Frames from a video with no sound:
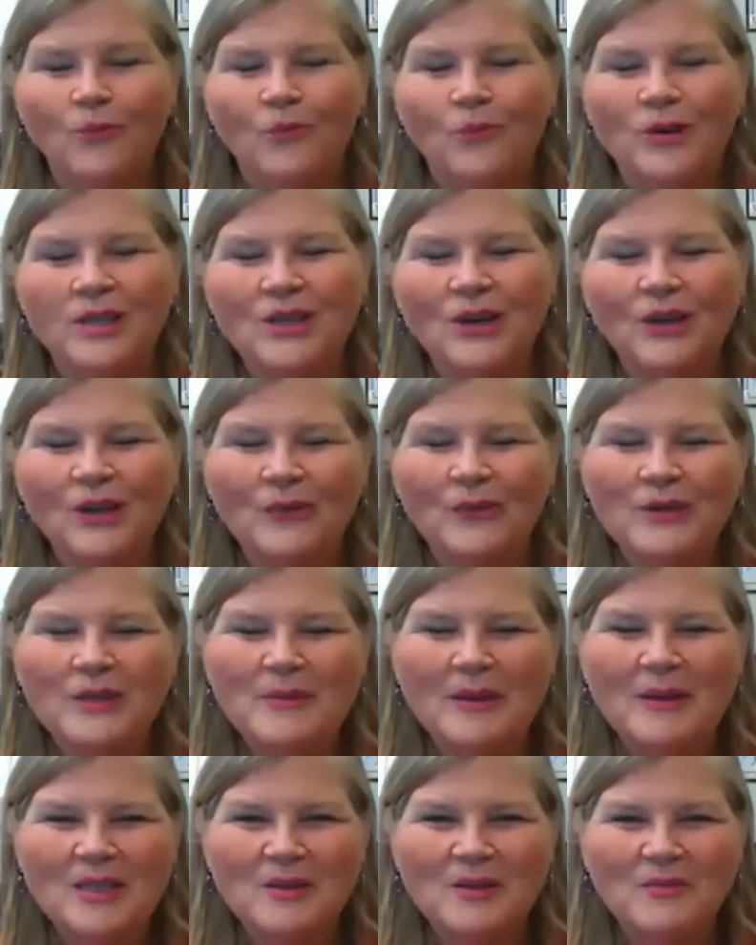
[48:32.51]
We certainly are
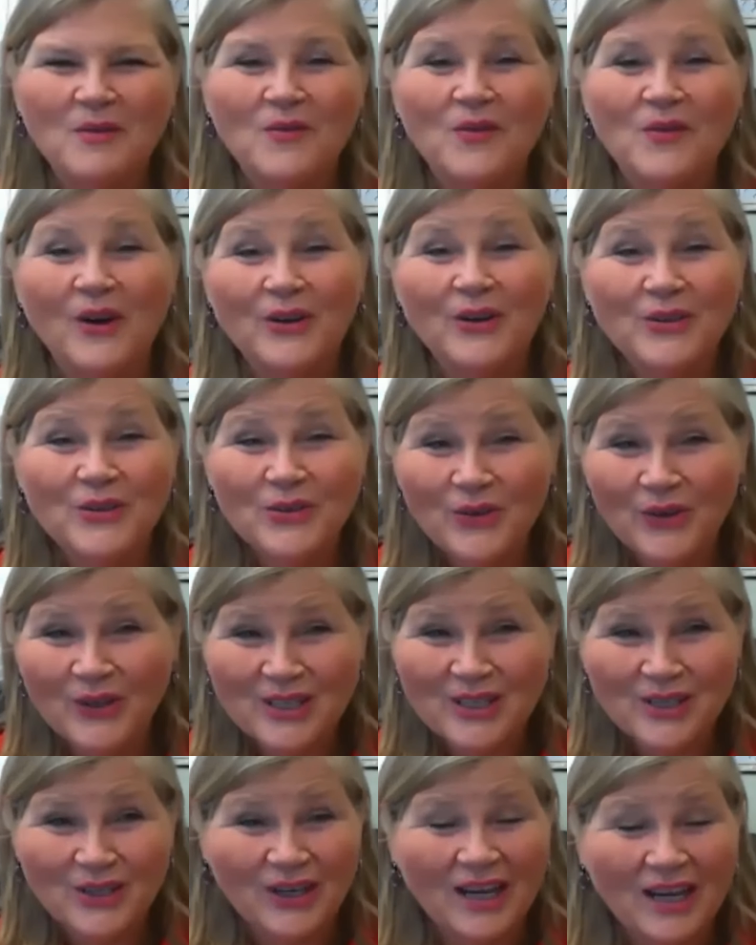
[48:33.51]
responsible for our
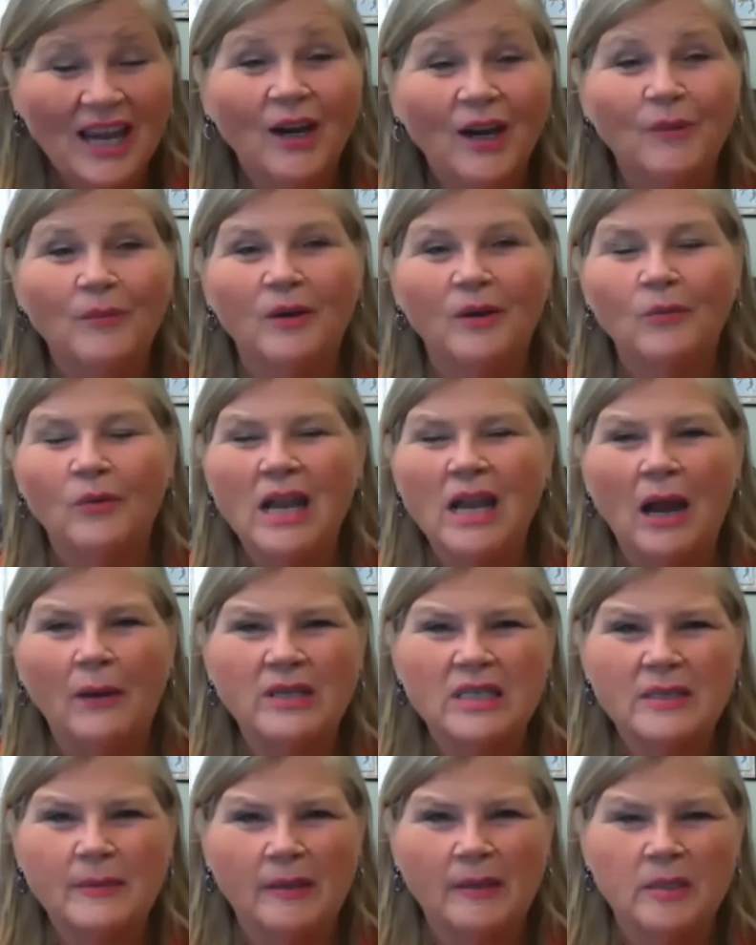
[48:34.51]
students and their care, but we're not
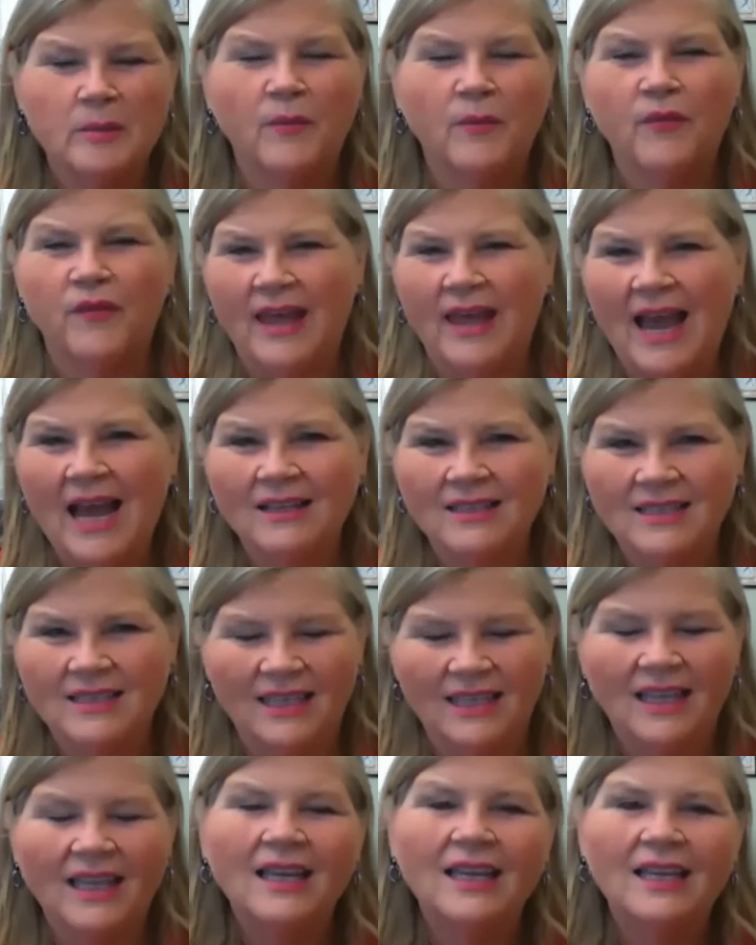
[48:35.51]
responsible for the
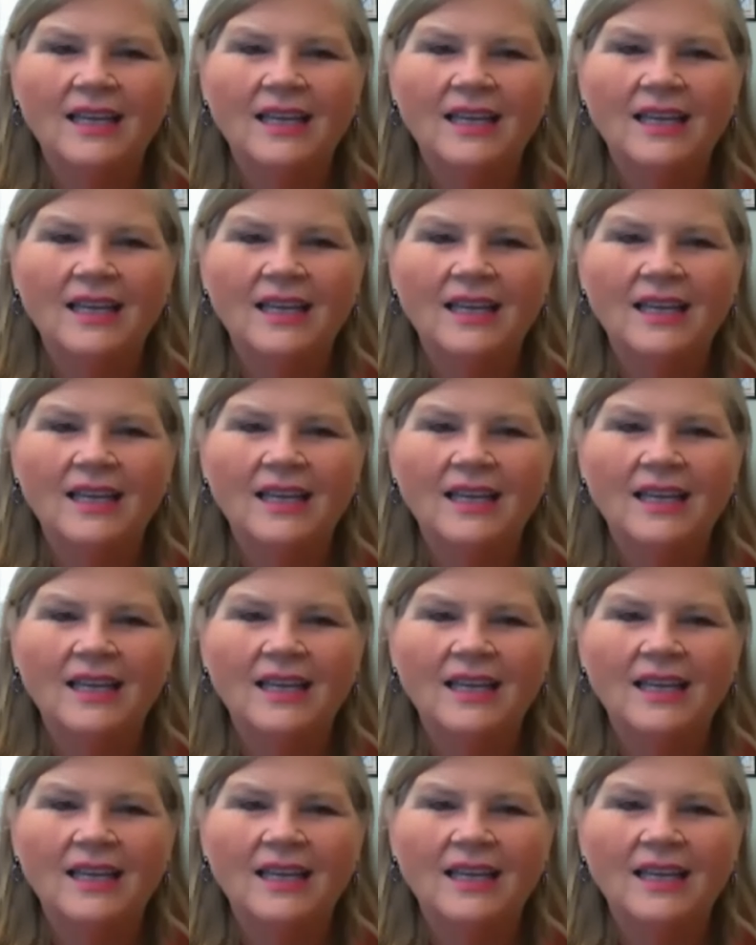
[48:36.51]
housing.